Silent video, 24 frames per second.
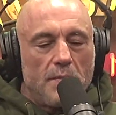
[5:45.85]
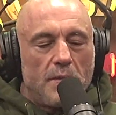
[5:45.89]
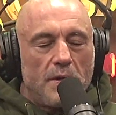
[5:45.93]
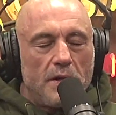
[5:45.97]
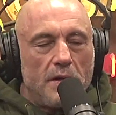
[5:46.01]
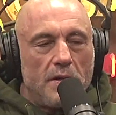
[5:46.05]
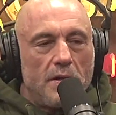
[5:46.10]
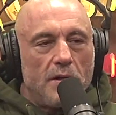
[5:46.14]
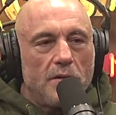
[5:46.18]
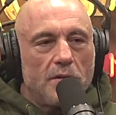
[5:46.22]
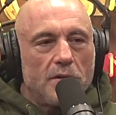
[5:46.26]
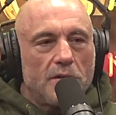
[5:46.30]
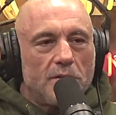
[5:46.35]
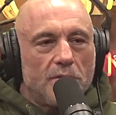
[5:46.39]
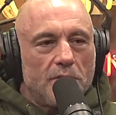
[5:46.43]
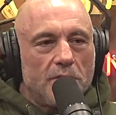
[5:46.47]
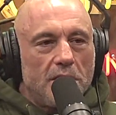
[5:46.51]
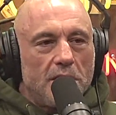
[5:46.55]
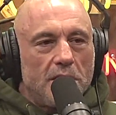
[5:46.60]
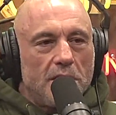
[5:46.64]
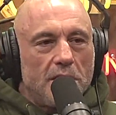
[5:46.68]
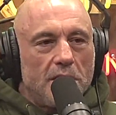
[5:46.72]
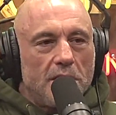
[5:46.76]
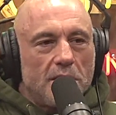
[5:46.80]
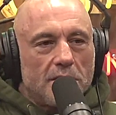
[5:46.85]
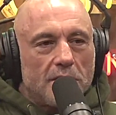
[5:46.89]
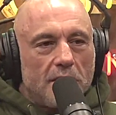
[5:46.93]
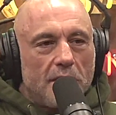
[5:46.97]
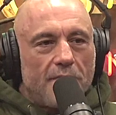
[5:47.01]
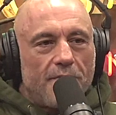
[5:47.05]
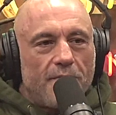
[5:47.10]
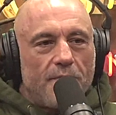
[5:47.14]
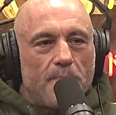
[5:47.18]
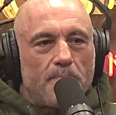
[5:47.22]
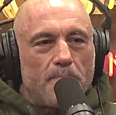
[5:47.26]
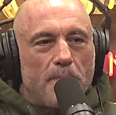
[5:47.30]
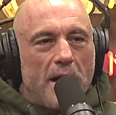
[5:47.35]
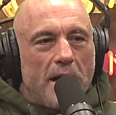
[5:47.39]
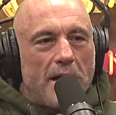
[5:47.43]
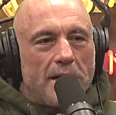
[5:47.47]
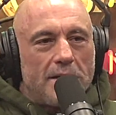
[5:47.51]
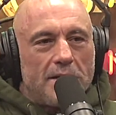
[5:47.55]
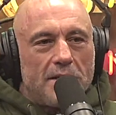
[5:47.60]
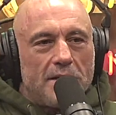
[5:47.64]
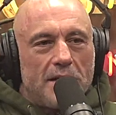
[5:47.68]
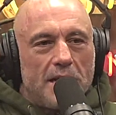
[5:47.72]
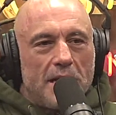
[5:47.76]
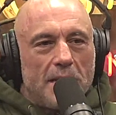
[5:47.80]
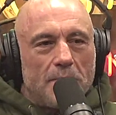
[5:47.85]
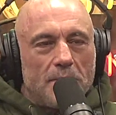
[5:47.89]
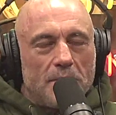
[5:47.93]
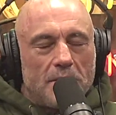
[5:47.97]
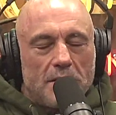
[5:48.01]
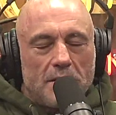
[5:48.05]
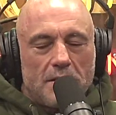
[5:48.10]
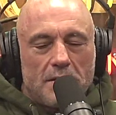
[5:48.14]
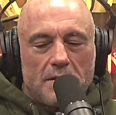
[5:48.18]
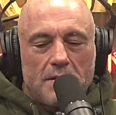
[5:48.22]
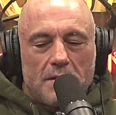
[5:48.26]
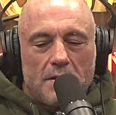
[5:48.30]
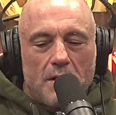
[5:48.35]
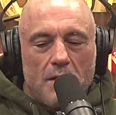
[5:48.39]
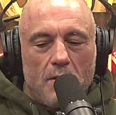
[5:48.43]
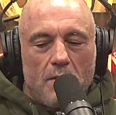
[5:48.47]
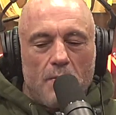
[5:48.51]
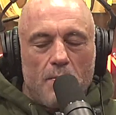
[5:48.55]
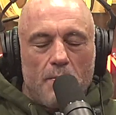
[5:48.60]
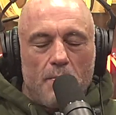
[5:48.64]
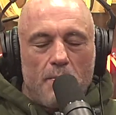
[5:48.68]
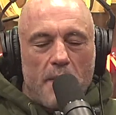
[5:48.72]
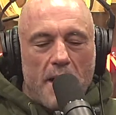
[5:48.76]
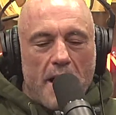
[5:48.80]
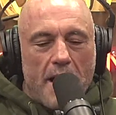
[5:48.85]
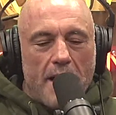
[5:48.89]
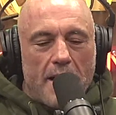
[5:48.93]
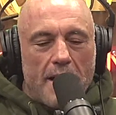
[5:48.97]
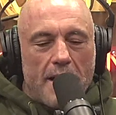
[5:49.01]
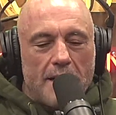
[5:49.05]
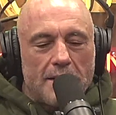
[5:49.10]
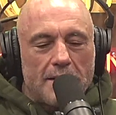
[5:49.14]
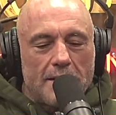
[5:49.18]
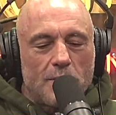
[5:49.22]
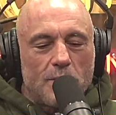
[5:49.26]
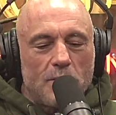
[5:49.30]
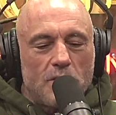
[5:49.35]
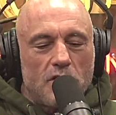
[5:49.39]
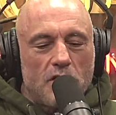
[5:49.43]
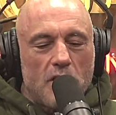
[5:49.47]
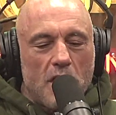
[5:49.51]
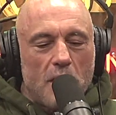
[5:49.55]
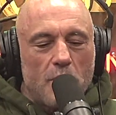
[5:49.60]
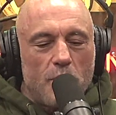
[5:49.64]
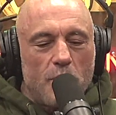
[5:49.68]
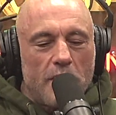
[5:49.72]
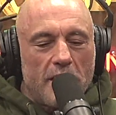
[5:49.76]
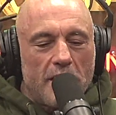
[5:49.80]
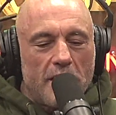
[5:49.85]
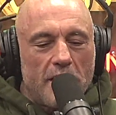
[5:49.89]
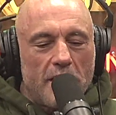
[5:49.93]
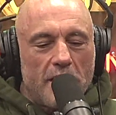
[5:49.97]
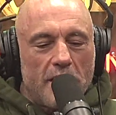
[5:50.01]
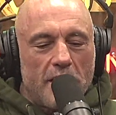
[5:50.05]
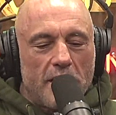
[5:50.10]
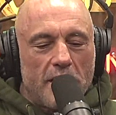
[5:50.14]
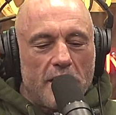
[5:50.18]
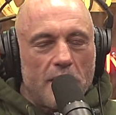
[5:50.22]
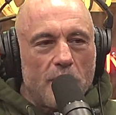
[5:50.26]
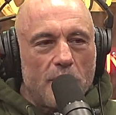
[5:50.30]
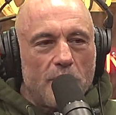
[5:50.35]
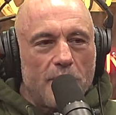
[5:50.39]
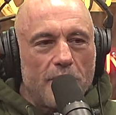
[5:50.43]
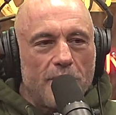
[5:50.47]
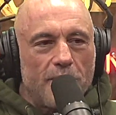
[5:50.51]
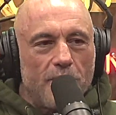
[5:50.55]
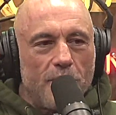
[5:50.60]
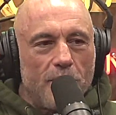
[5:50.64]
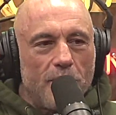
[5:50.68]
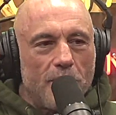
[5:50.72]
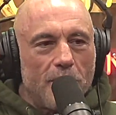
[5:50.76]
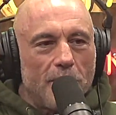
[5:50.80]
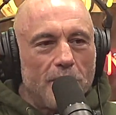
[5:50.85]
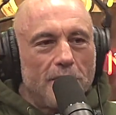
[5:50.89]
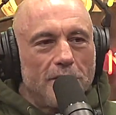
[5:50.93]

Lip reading: But in those 3 years, that body shape is just so badass. That's what John Wick had in John Wick 4.